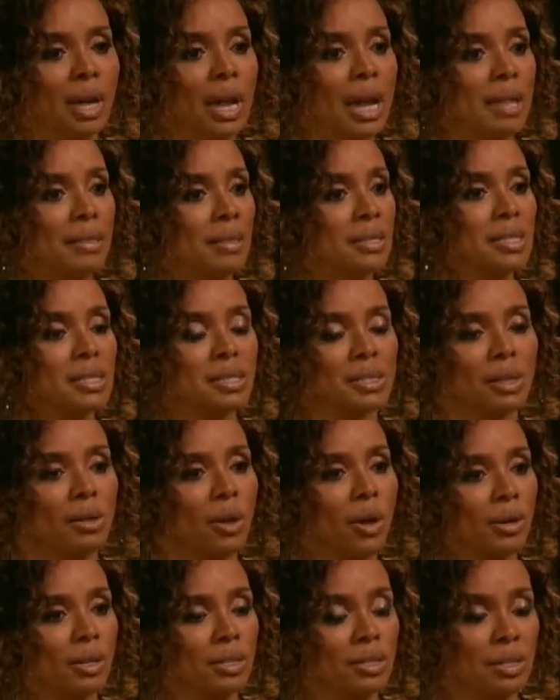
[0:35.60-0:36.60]
And this is the
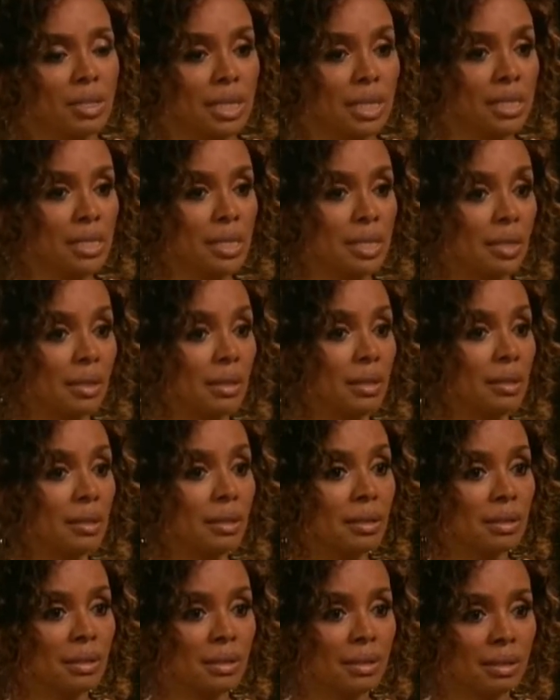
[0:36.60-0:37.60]
long... Jesse,
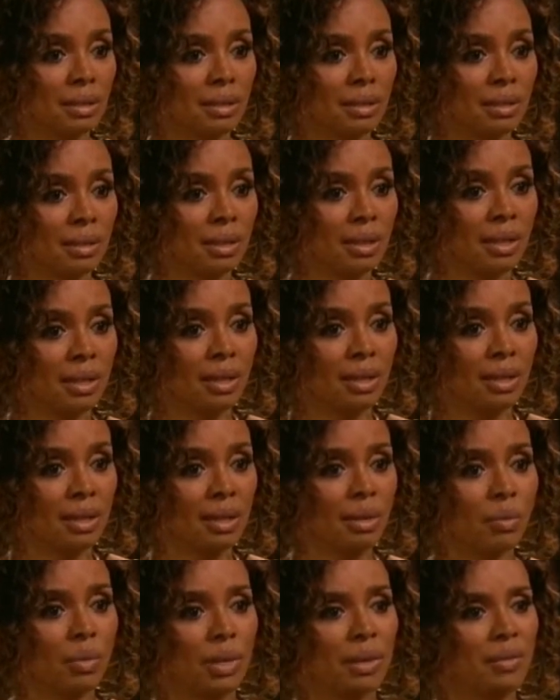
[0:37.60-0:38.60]

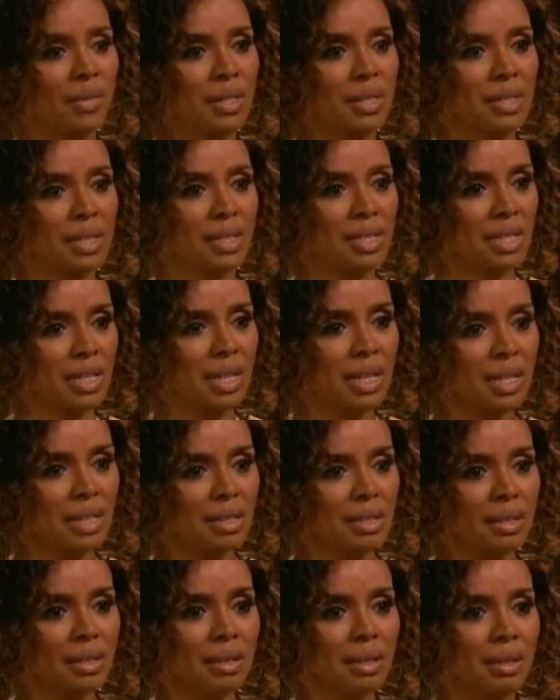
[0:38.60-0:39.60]
what if this is it?